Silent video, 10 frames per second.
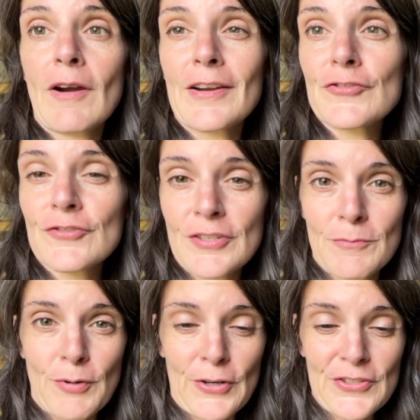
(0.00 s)
are interested
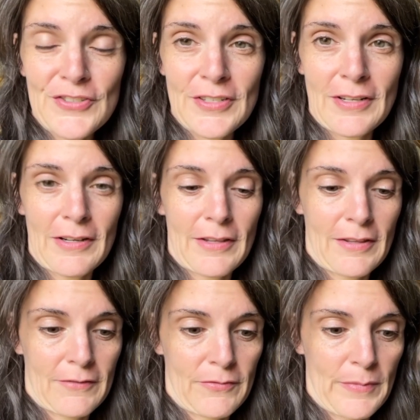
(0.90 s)
in purchasing
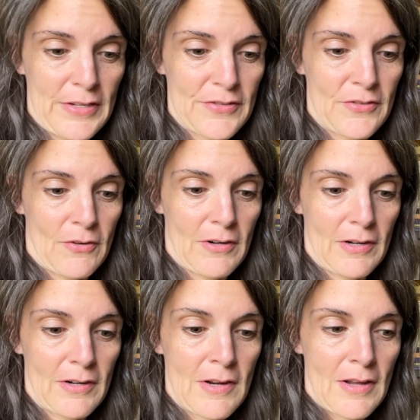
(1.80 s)
anything from my
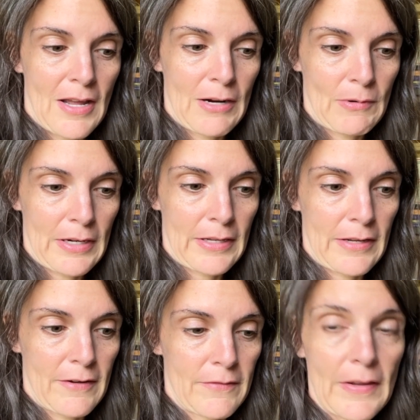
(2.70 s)
store, I want to
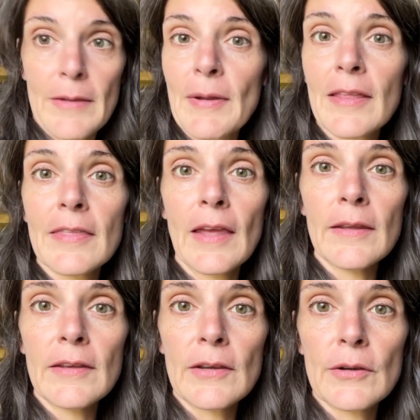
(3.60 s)
give a big
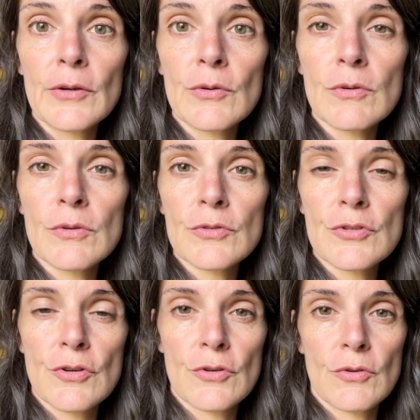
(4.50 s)
thank you
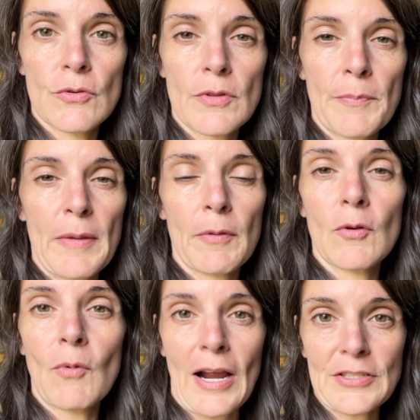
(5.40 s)
to the people
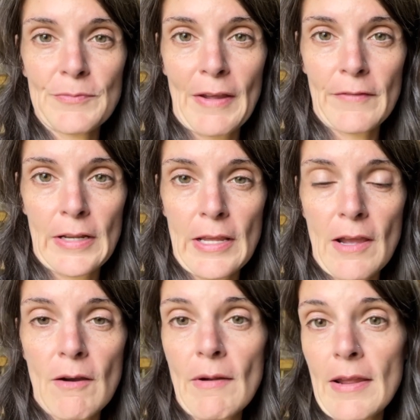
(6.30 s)
who watch my
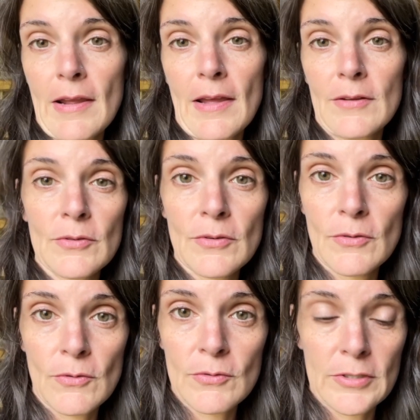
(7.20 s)
video and
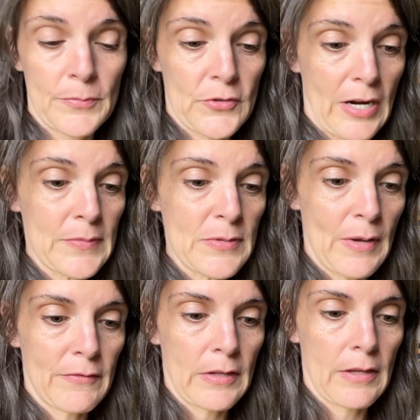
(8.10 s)
who subscribe to
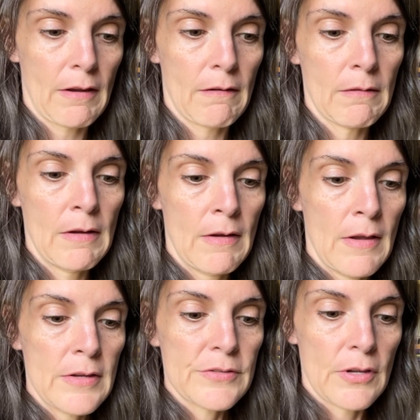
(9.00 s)
my video.
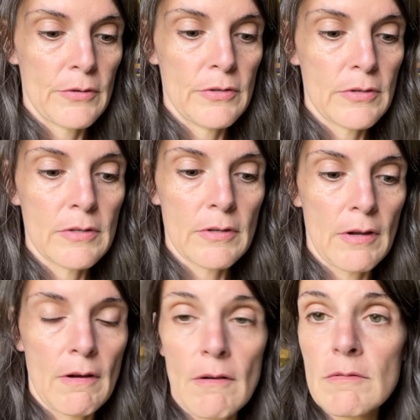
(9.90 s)
So you can
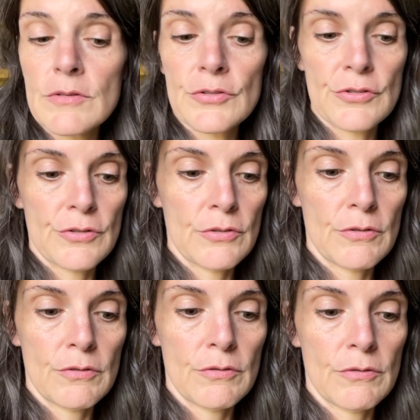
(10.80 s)
go
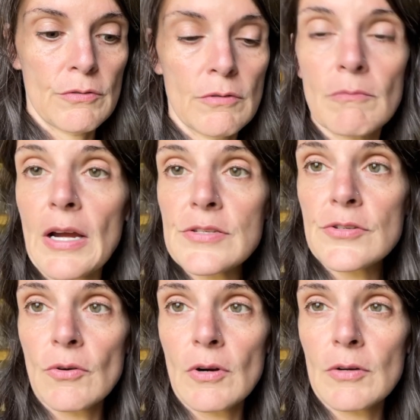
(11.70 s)
to my
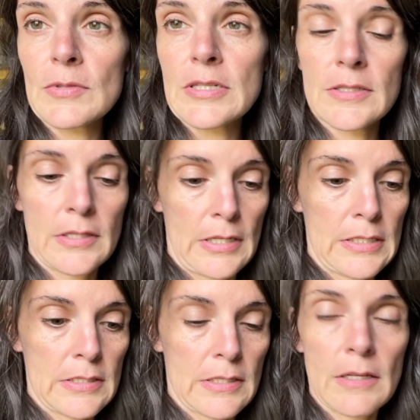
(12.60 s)
store, which is
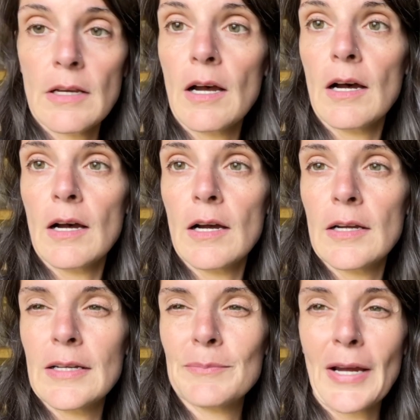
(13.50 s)
linked
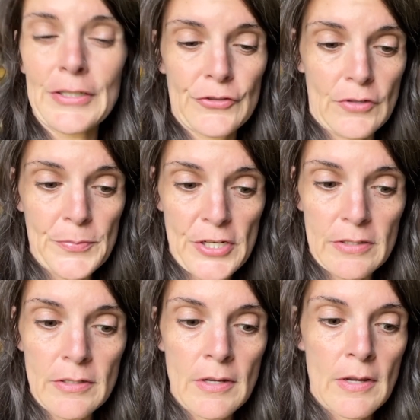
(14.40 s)
in my
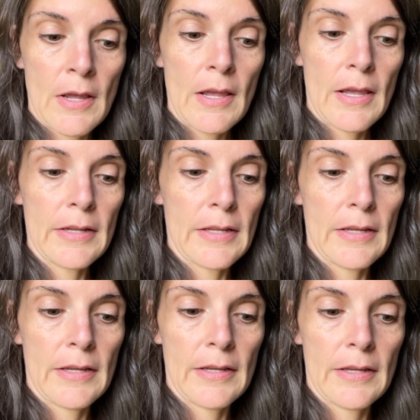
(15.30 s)
description.
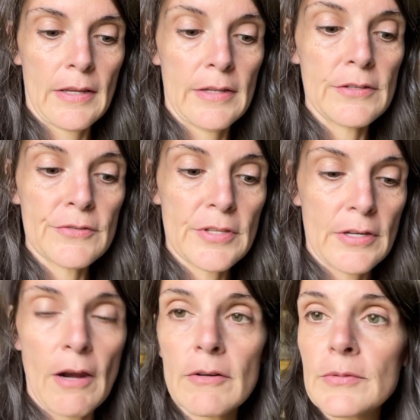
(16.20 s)
And use the
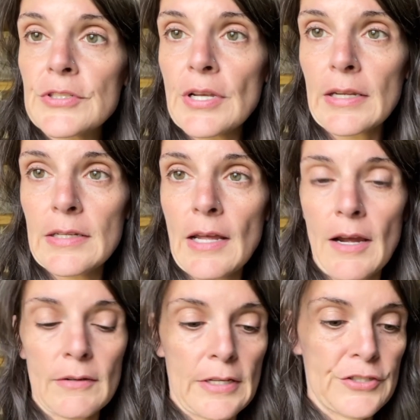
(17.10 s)
code when checking
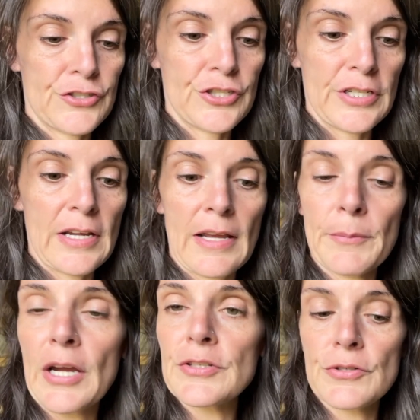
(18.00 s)
out. It's
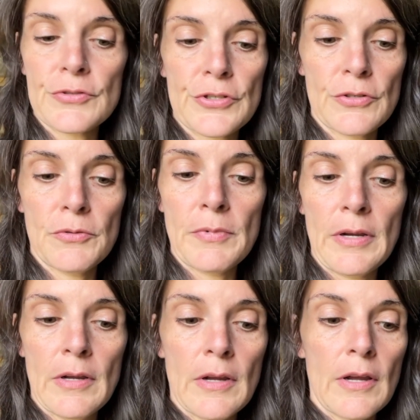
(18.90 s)
GM on YouTube.
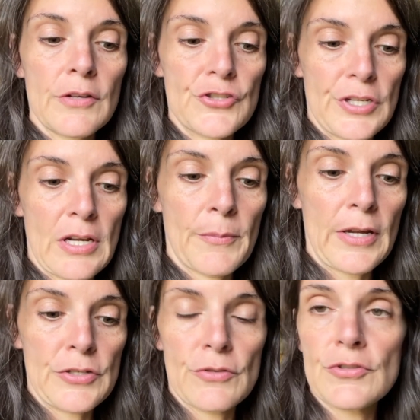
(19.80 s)
GM
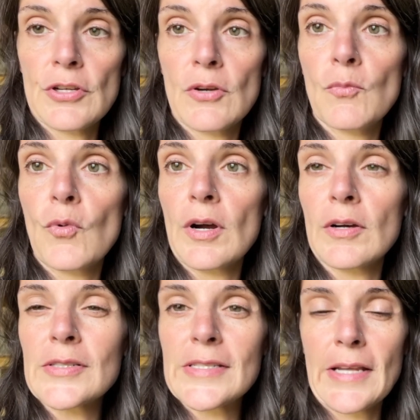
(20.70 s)
on YouTube
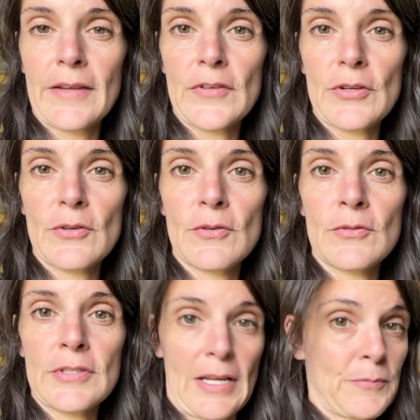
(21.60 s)
will save you
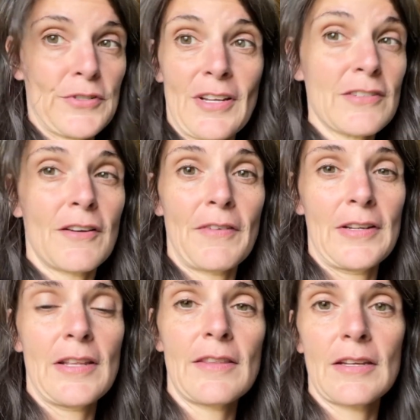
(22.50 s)
10% off
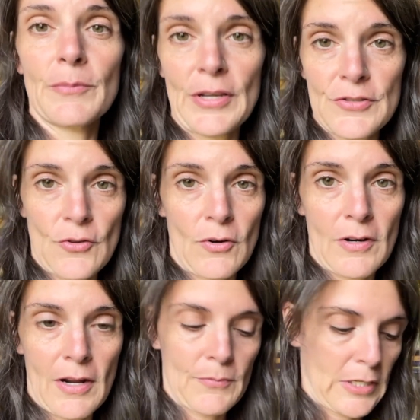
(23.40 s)
anything in my
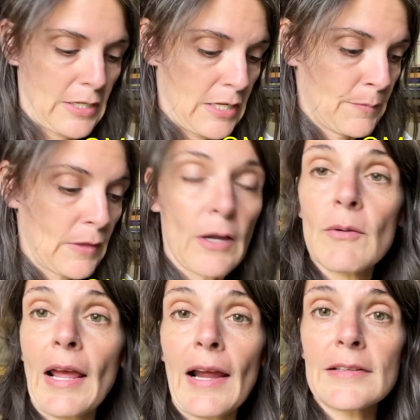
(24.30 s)
store. I'm going to keep the
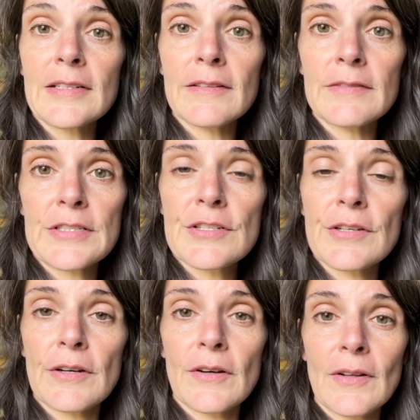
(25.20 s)
code active
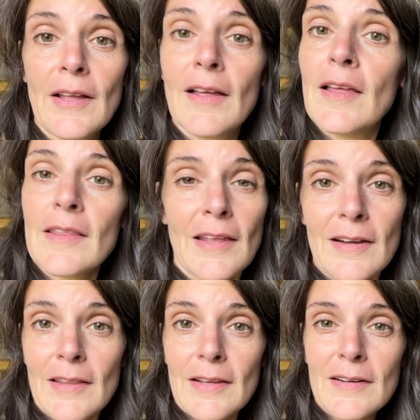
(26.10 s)
until the end
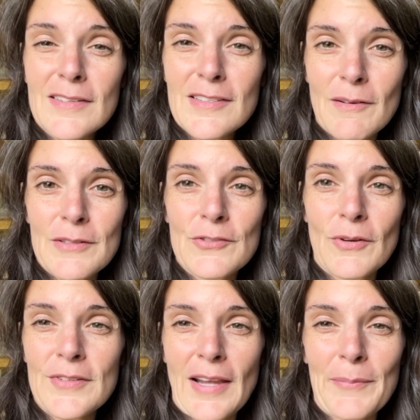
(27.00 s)
of the year, so
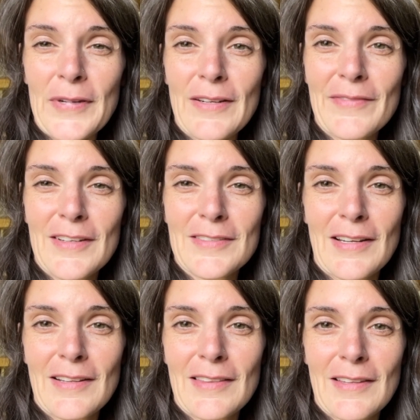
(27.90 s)
enjoy shopping. If there's
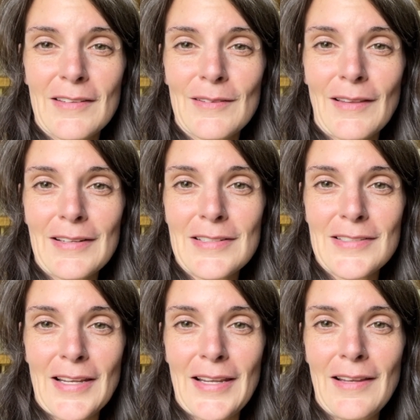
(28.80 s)
anything you like to
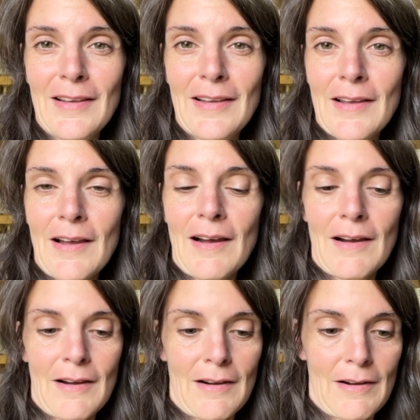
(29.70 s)
see
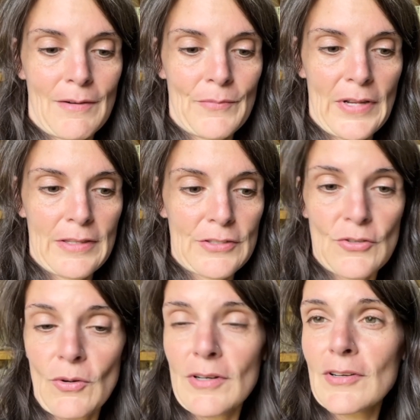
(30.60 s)
in the
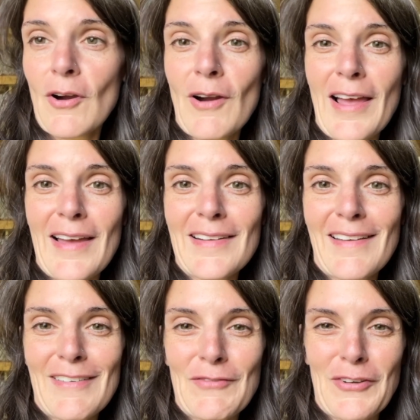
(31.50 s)
store, go ahead
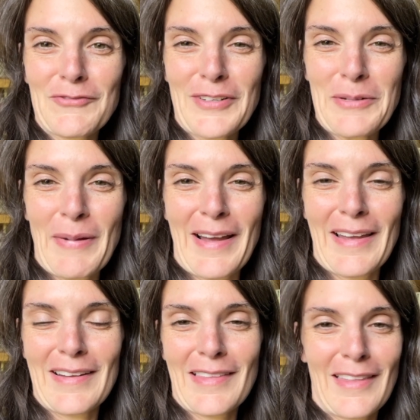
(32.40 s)
and feel free to
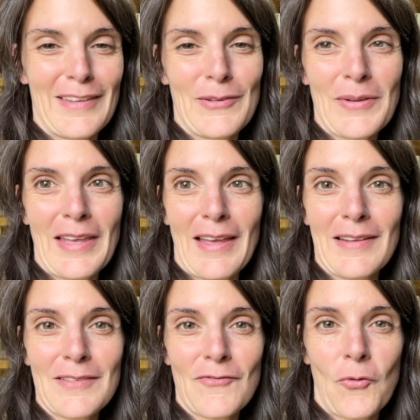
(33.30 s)
buy it. Thank you
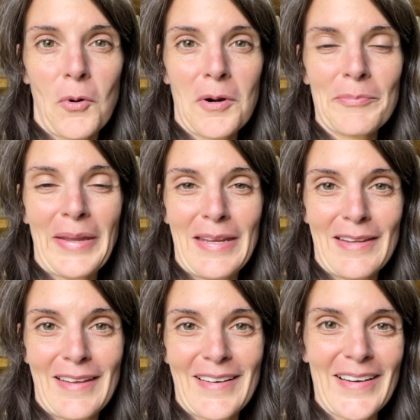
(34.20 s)
again for being
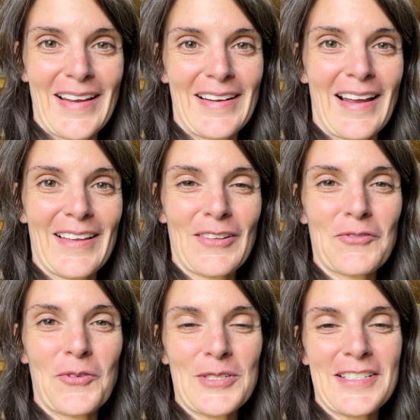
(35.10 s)
here, and I look
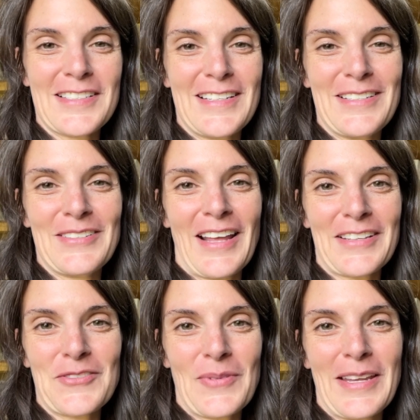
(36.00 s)
forward to seeing you
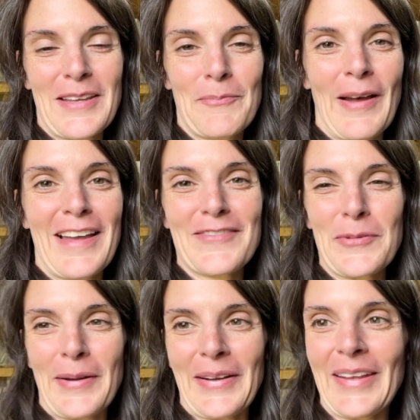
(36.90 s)
next week. Bye,
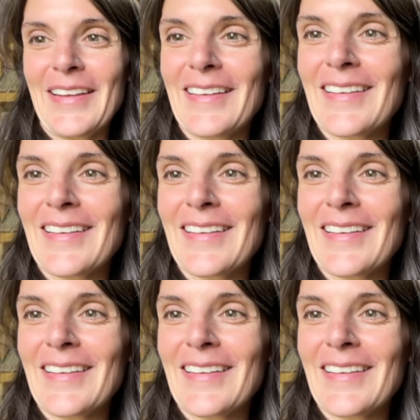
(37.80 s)
everybody.